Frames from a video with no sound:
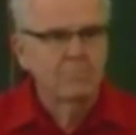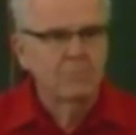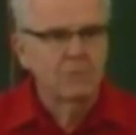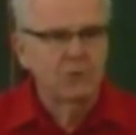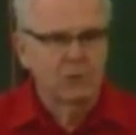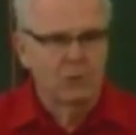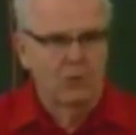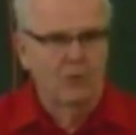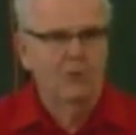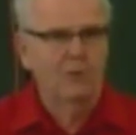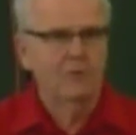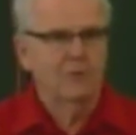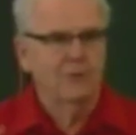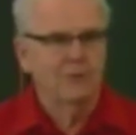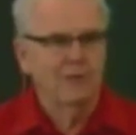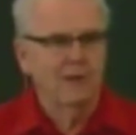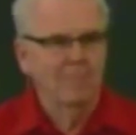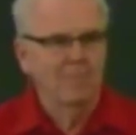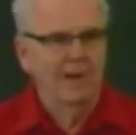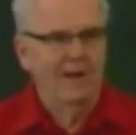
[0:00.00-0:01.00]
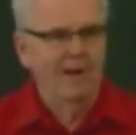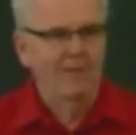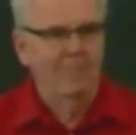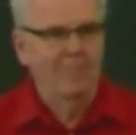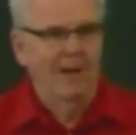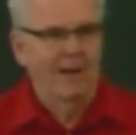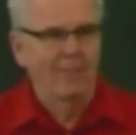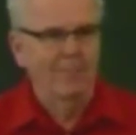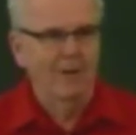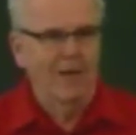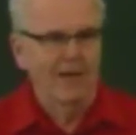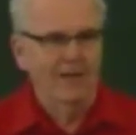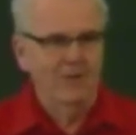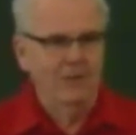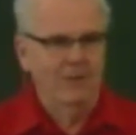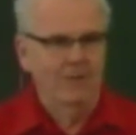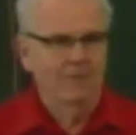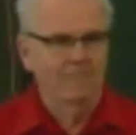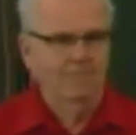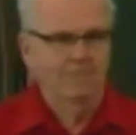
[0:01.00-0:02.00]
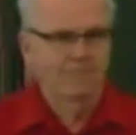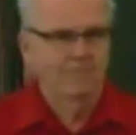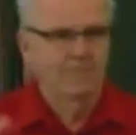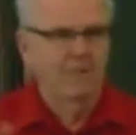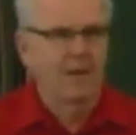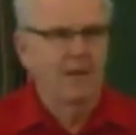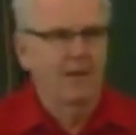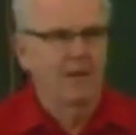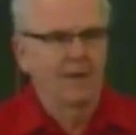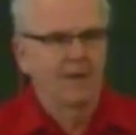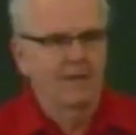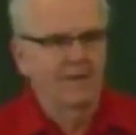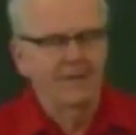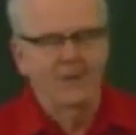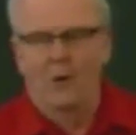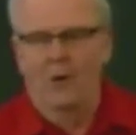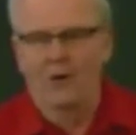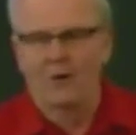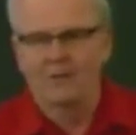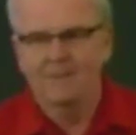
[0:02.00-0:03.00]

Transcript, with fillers: Dolores will come down and baptize you. no.